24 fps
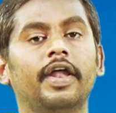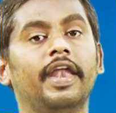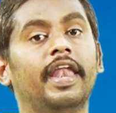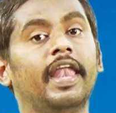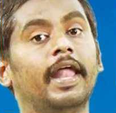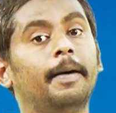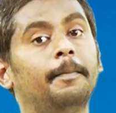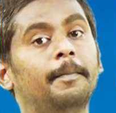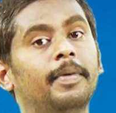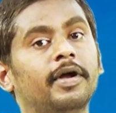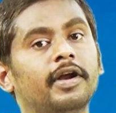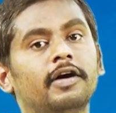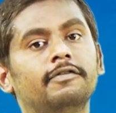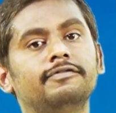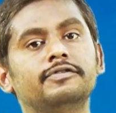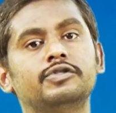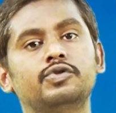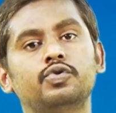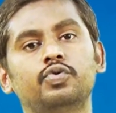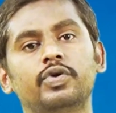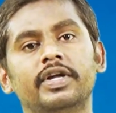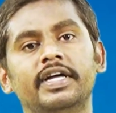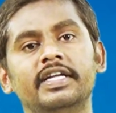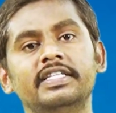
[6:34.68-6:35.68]
number of
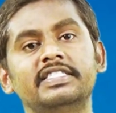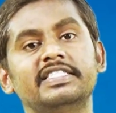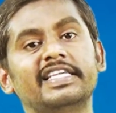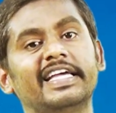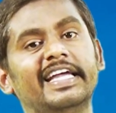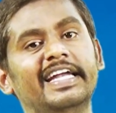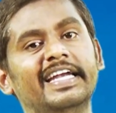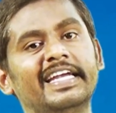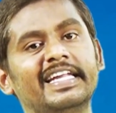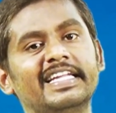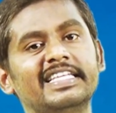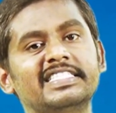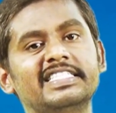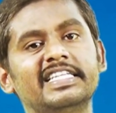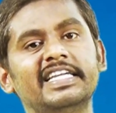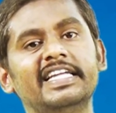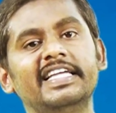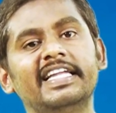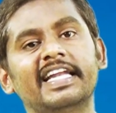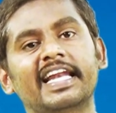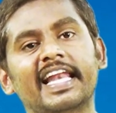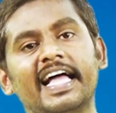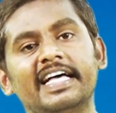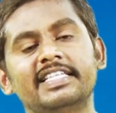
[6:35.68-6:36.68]
students interested
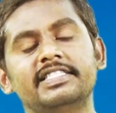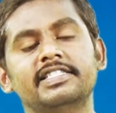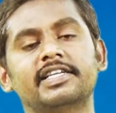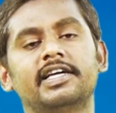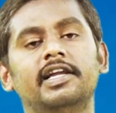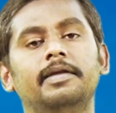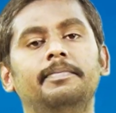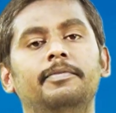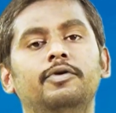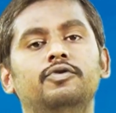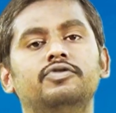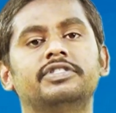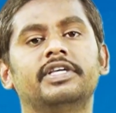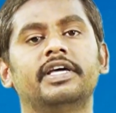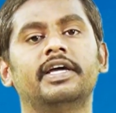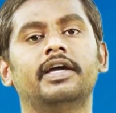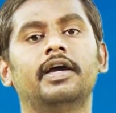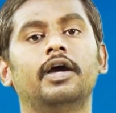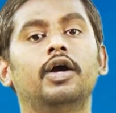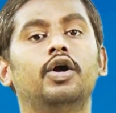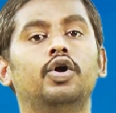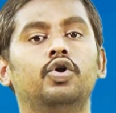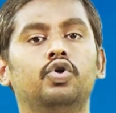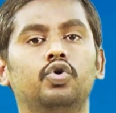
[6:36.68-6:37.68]
in classical
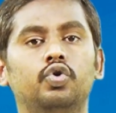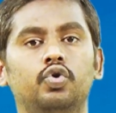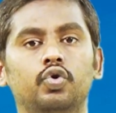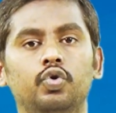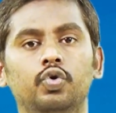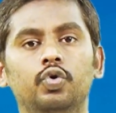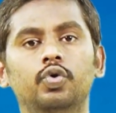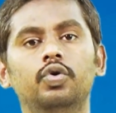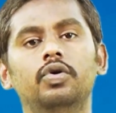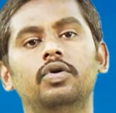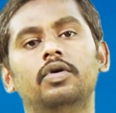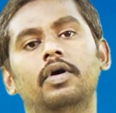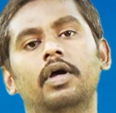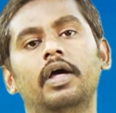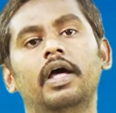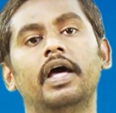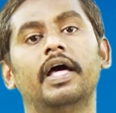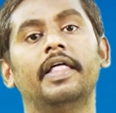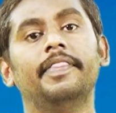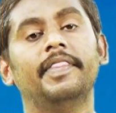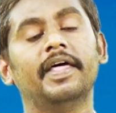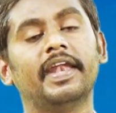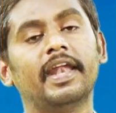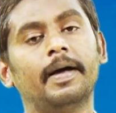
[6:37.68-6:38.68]
music to
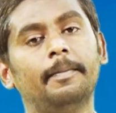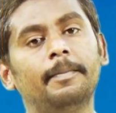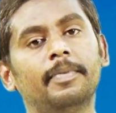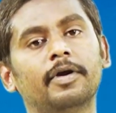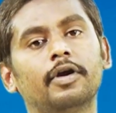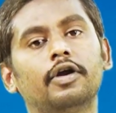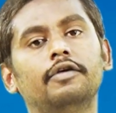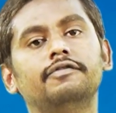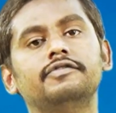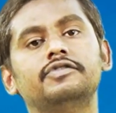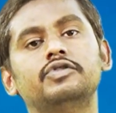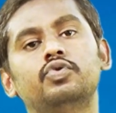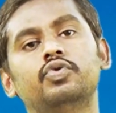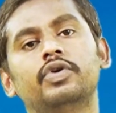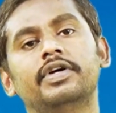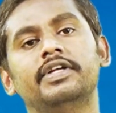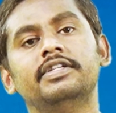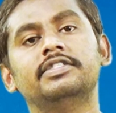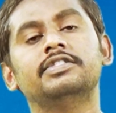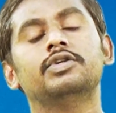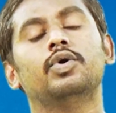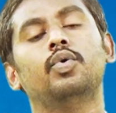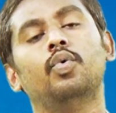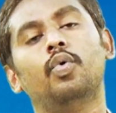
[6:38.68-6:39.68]
the number of
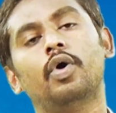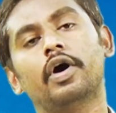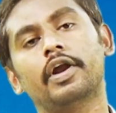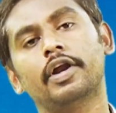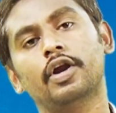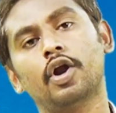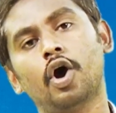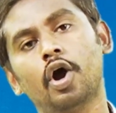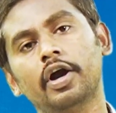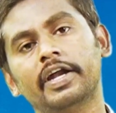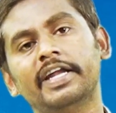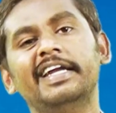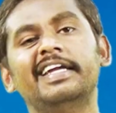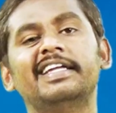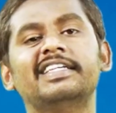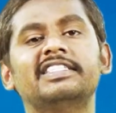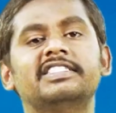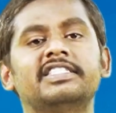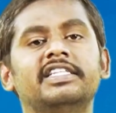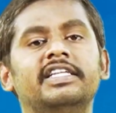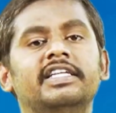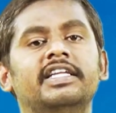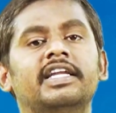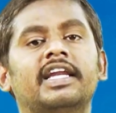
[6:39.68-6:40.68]
students who are not
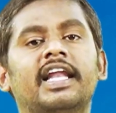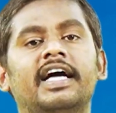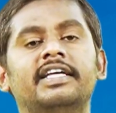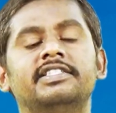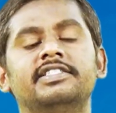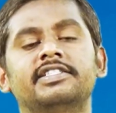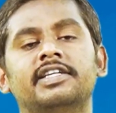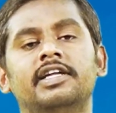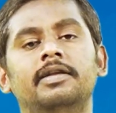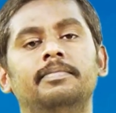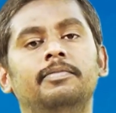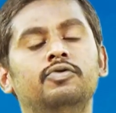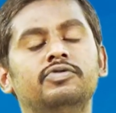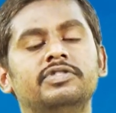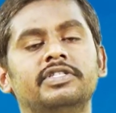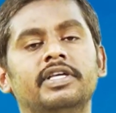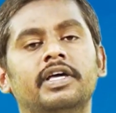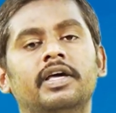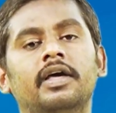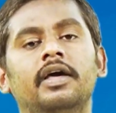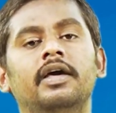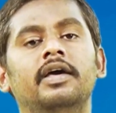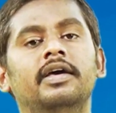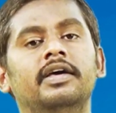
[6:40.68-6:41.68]
interested in classical
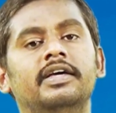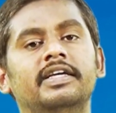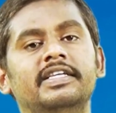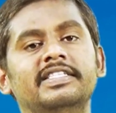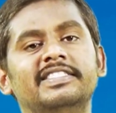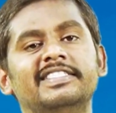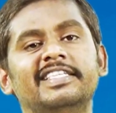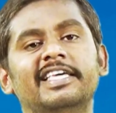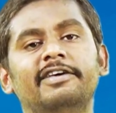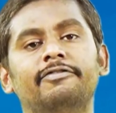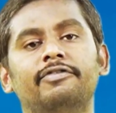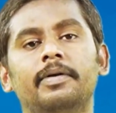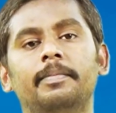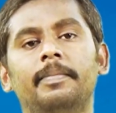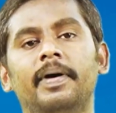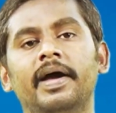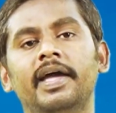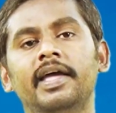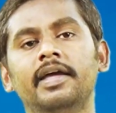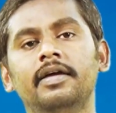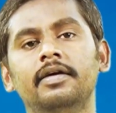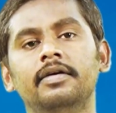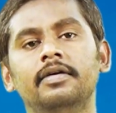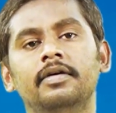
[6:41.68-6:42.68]
music is given
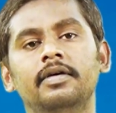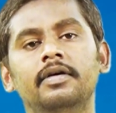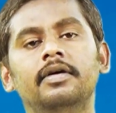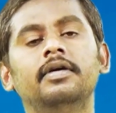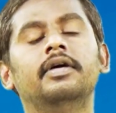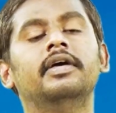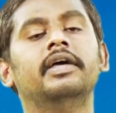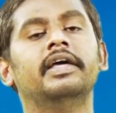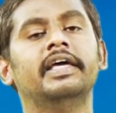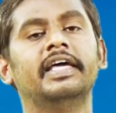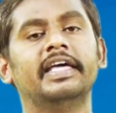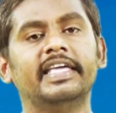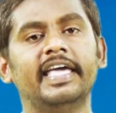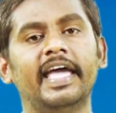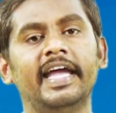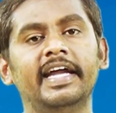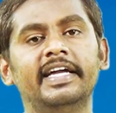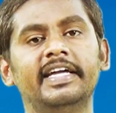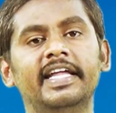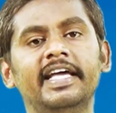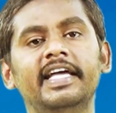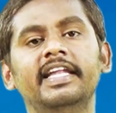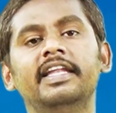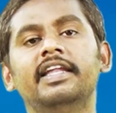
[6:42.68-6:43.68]
by
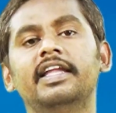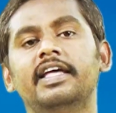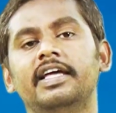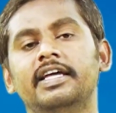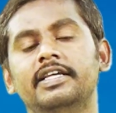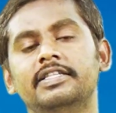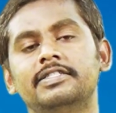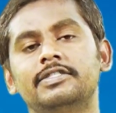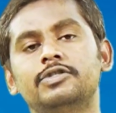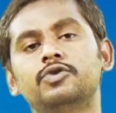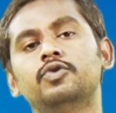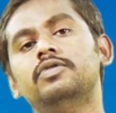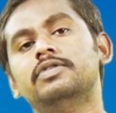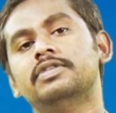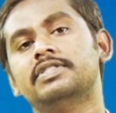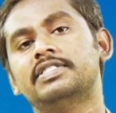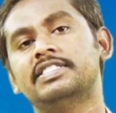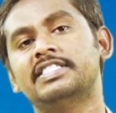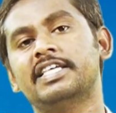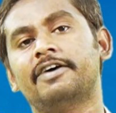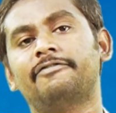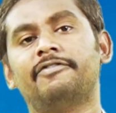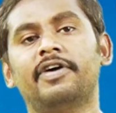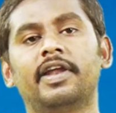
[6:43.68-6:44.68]

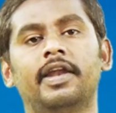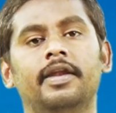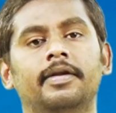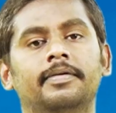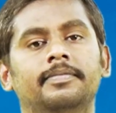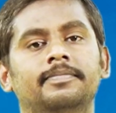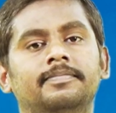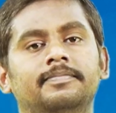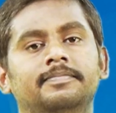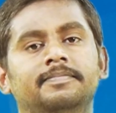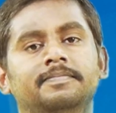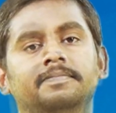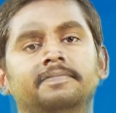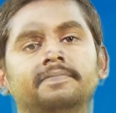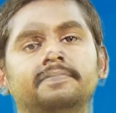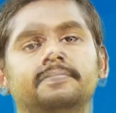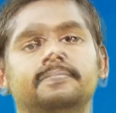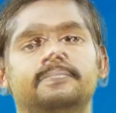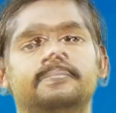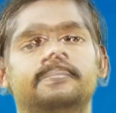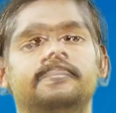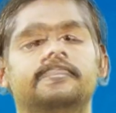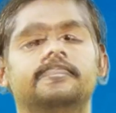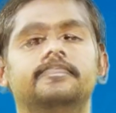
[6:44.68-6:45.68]
18:7.
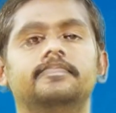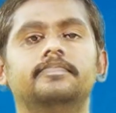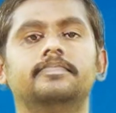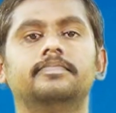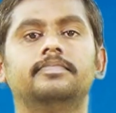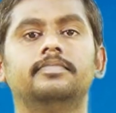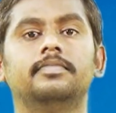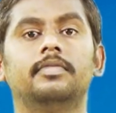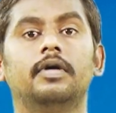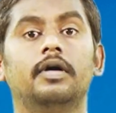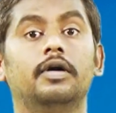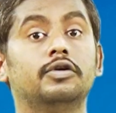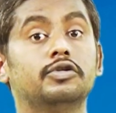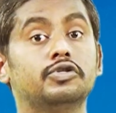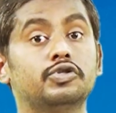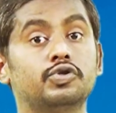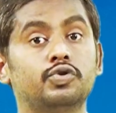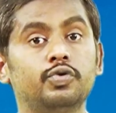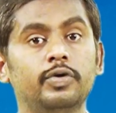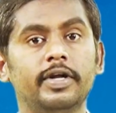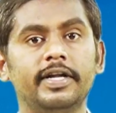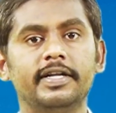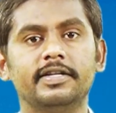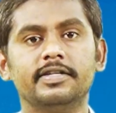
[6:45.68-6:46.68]

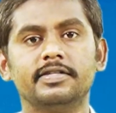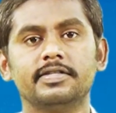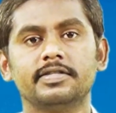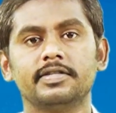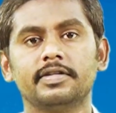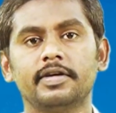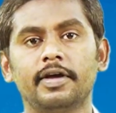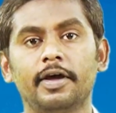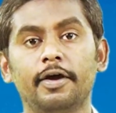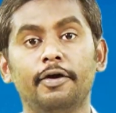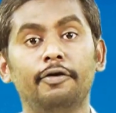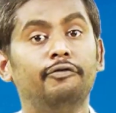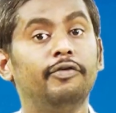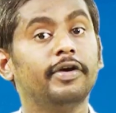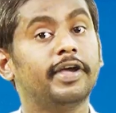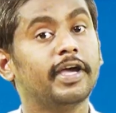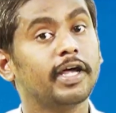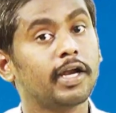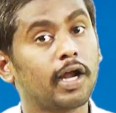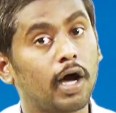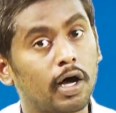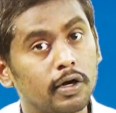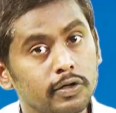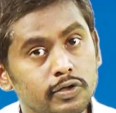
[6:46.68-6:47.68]
Students, we can
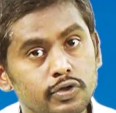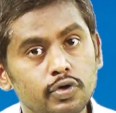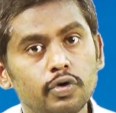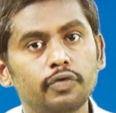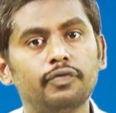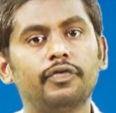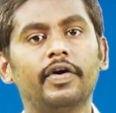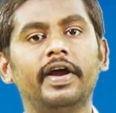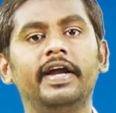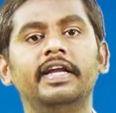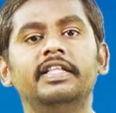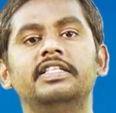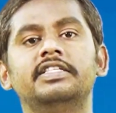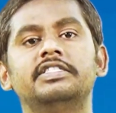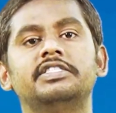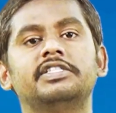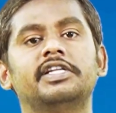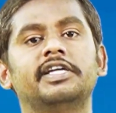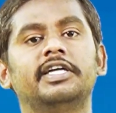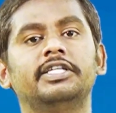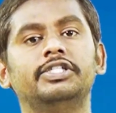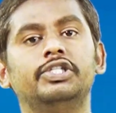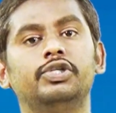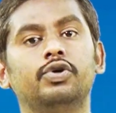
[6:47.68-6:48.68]
also find this
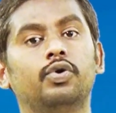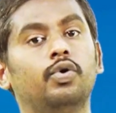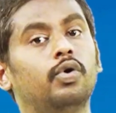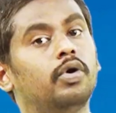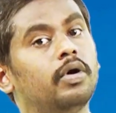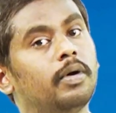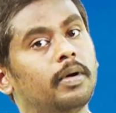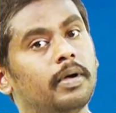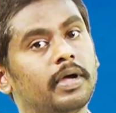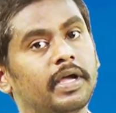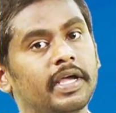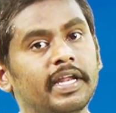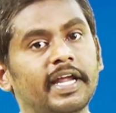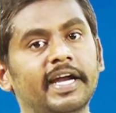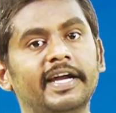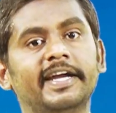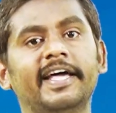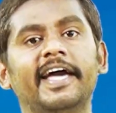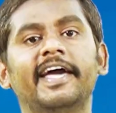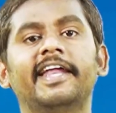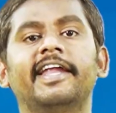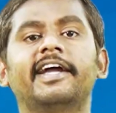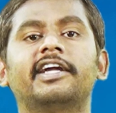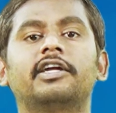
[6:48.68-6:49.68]
ratio in a
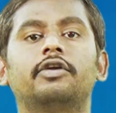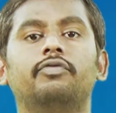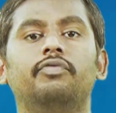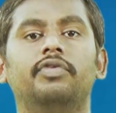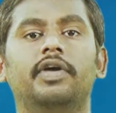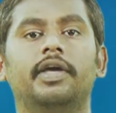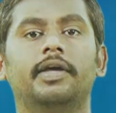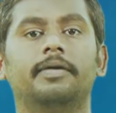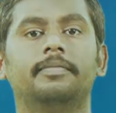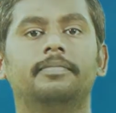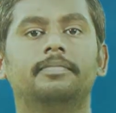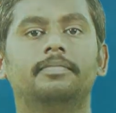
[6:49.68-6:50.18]
direct way.